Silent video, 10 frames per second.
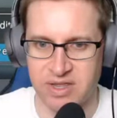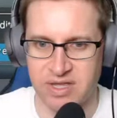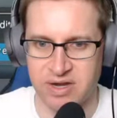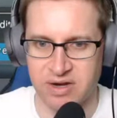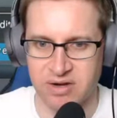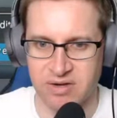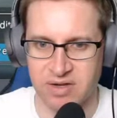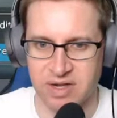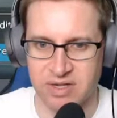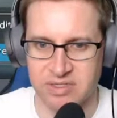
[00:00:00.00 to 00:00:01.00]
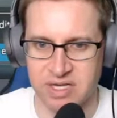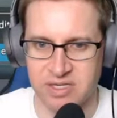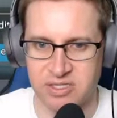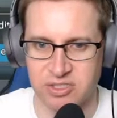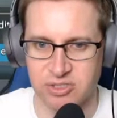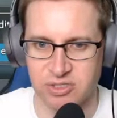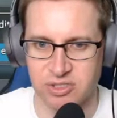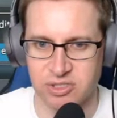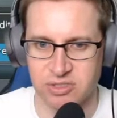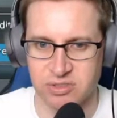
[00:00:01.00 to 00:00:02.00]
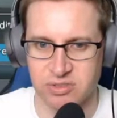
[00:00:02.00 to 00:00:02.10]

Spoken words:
there, outside of the church.